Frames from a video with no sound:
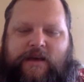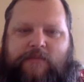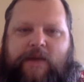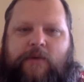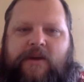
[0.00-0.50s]

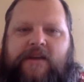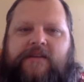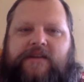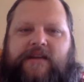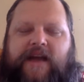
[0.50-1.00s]
But I want
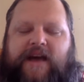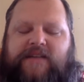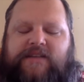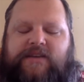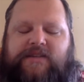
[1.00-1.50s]
to
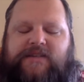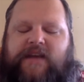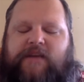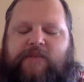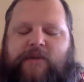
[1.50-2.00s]
ask you to take
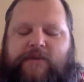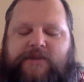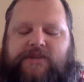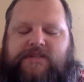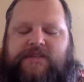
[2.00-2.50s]
a moment
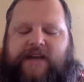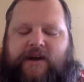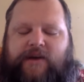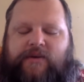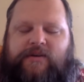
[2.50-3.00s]
just
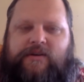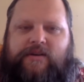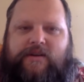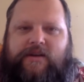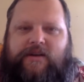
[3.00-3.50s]
now
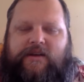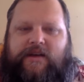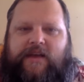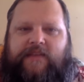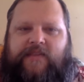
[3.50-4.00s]

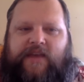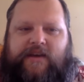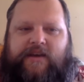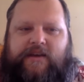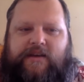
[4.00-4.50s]
and think
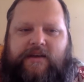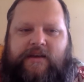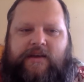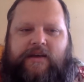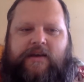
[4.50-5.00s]

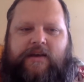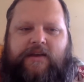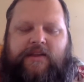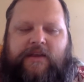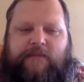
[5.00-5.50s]

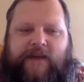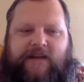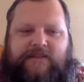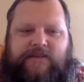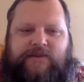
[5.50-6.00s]
think
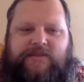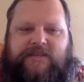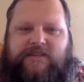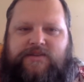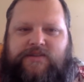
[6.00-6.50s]
back to
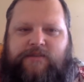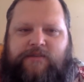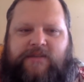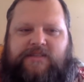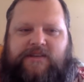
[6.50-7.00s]
six or so
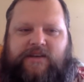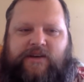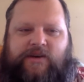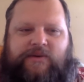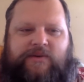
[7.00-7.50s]
months
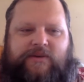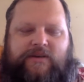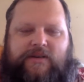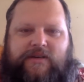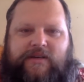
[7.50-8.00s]
ago
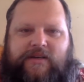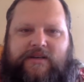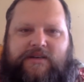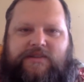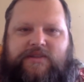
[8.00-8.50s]

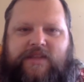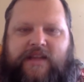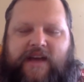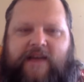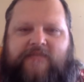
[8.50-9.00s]
to the
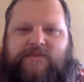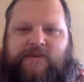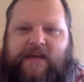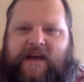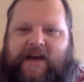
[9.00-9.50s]
lives
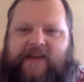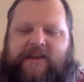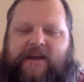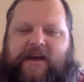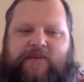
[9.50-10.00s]
we had
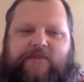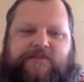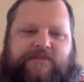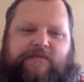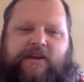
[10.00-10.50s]
and how they're
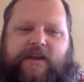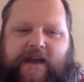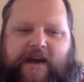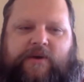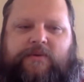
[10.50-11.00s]
different
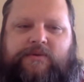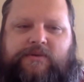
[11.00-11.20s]
now.